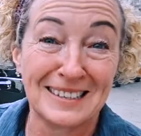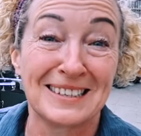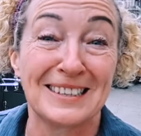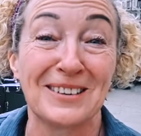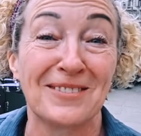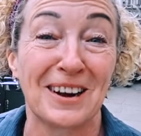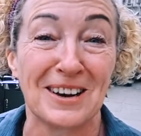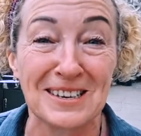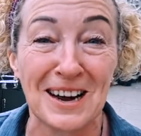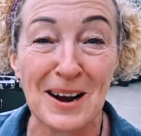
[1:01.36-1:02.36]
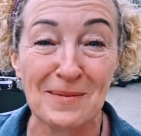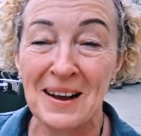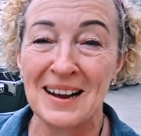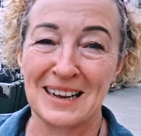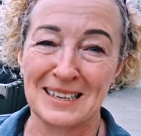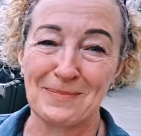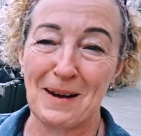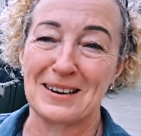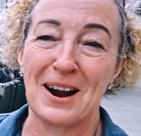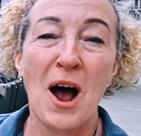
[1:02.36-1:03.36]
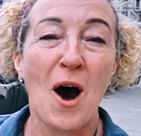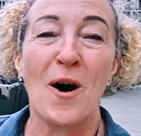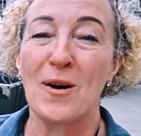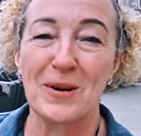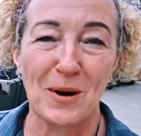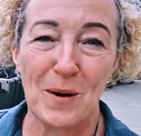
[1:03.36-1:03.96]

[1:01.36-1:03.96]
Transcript: this evening on time. That's about all we're